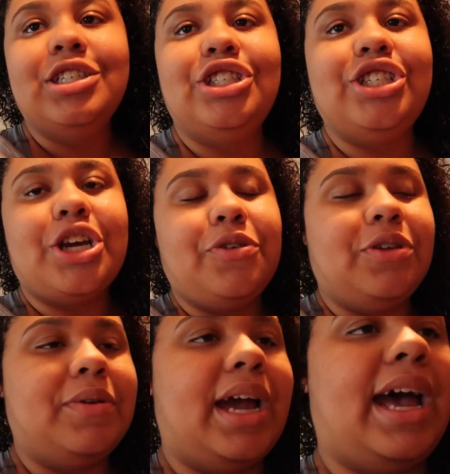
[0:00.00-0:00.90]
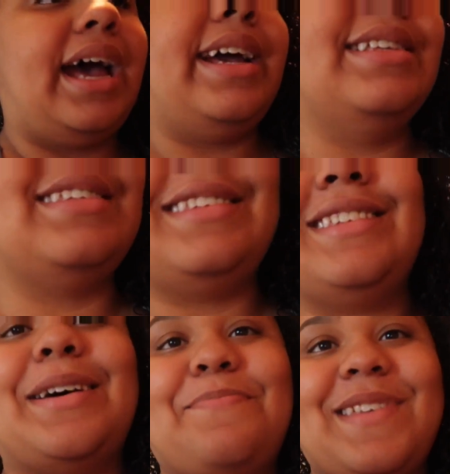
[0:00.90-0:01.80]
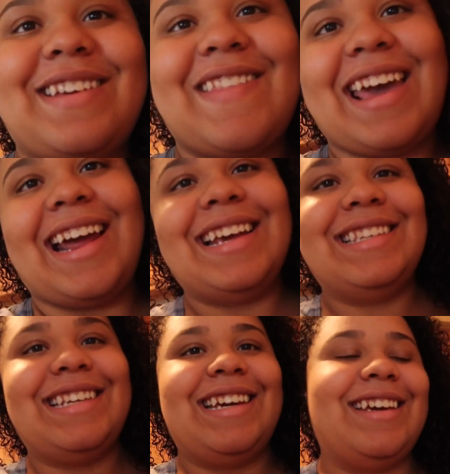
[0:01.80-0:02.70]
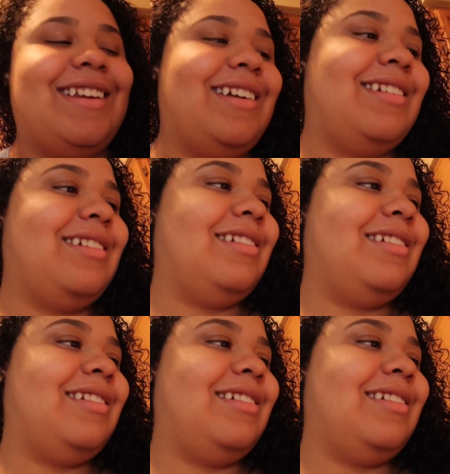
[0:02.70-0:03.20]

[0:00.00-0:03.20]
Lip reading: show you guys something that I did.